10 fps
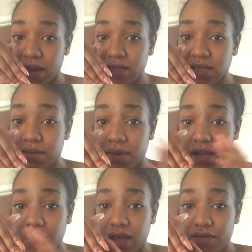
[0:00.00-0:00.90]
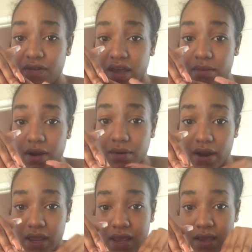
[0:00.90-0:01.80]
I did my left and my
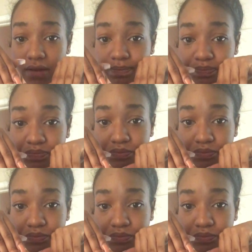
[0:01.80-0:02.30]
right hand.